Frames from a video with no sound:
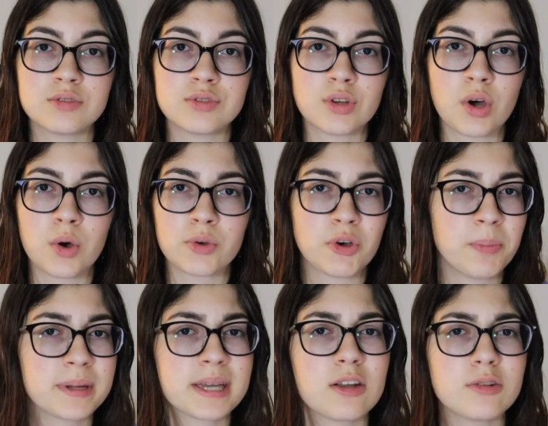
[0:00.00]
so go
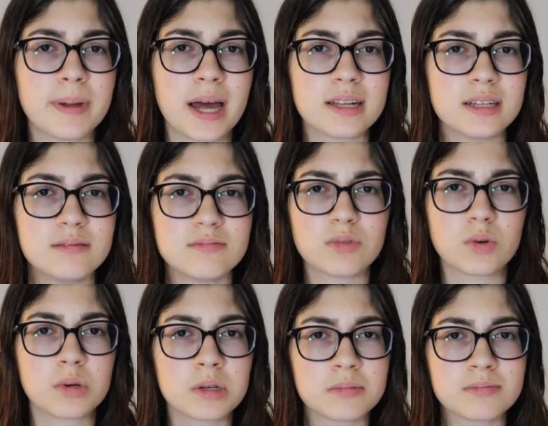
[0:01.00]
pick out a palette
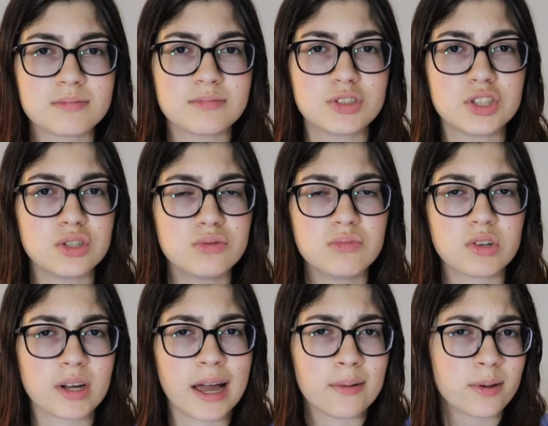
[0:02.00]
or two
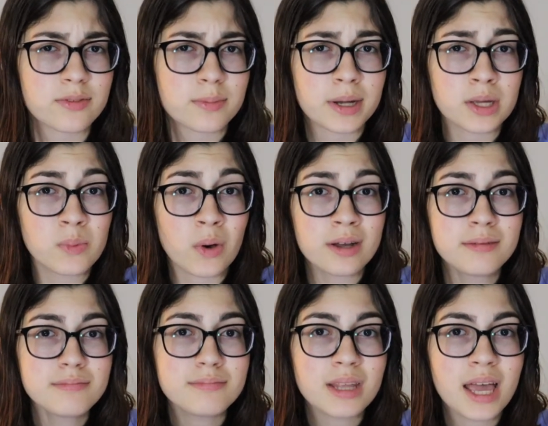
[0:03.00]
or however many you want
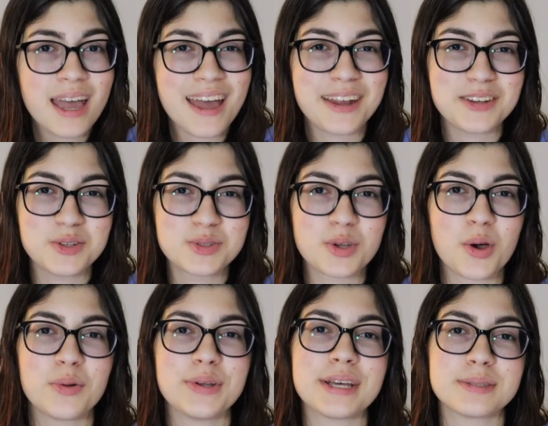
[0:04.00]
and use
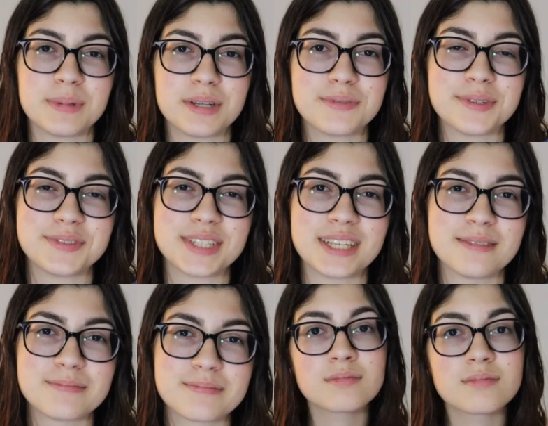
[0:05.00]
code Yasmina15.
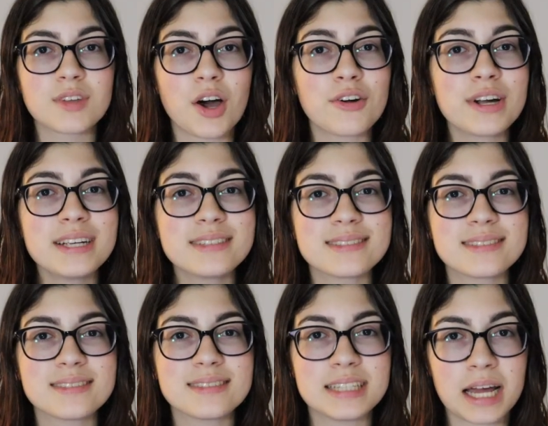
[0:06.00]
Alright,
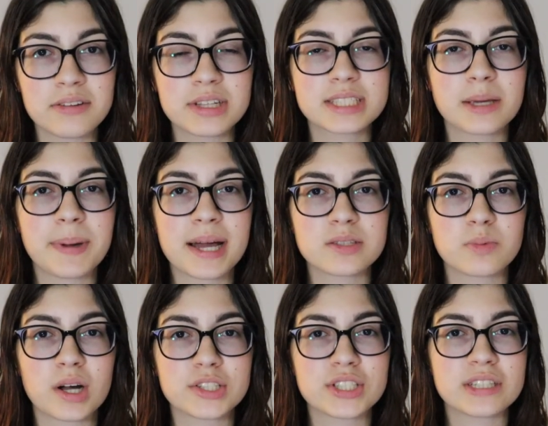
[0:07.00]
now let's get back to
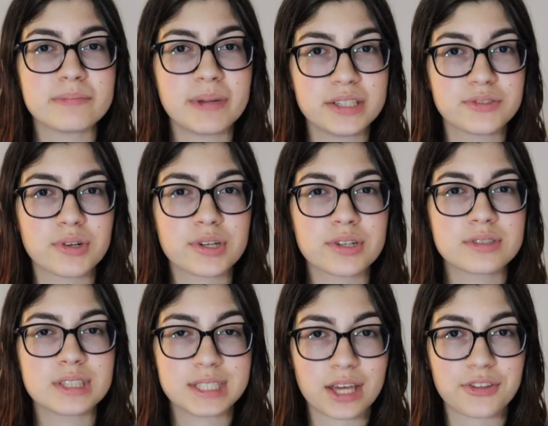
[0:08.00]
watching Maze Runner
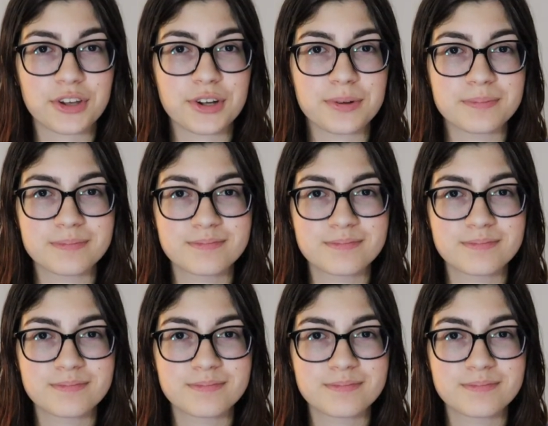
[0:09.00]
The Death Cure.